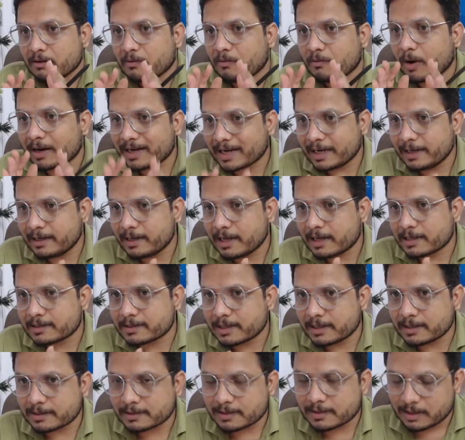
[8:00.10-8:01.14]
what it
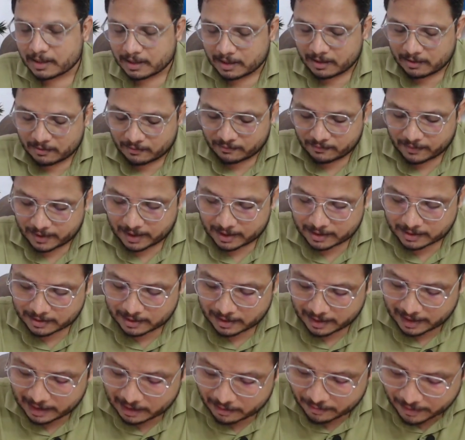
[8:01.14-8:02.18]
does is,
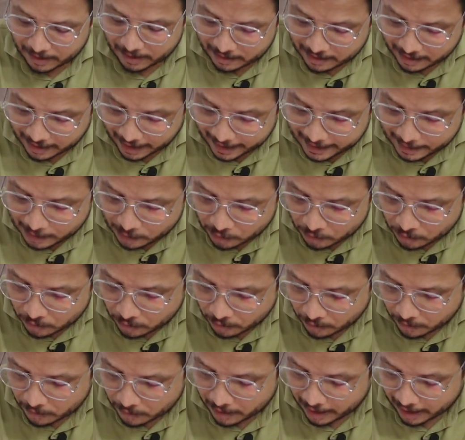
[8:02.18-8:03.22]
first it will try
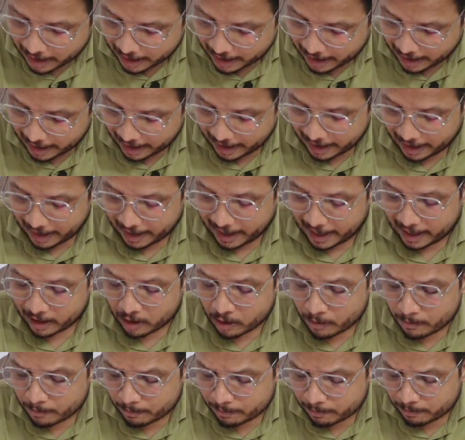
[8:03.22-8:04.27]
to
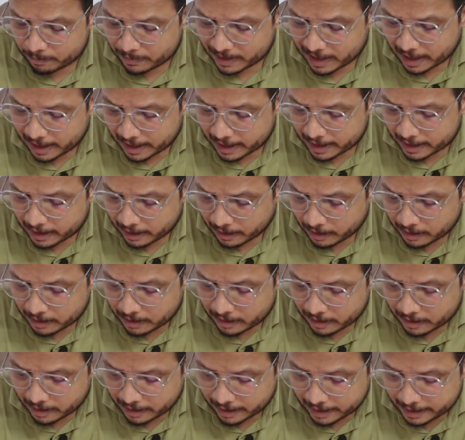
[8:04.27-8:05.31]
accompany
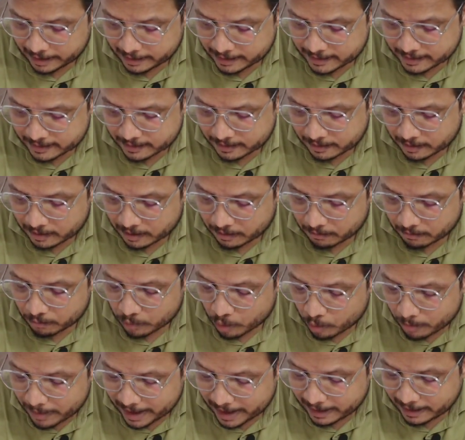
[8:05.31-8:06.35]
its
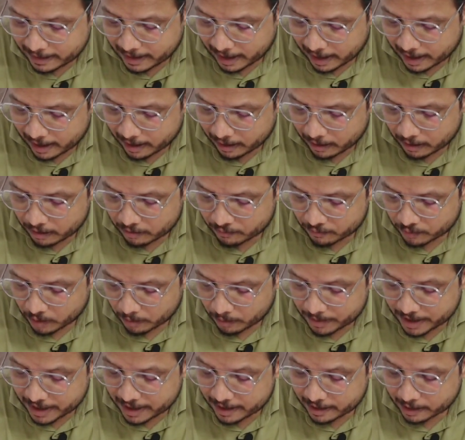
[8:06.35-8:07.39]
momenta
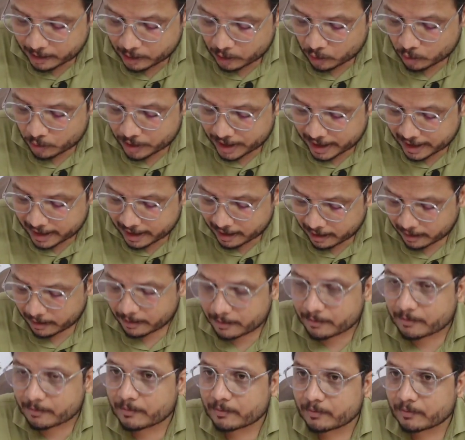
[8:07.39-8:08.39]
from here to here.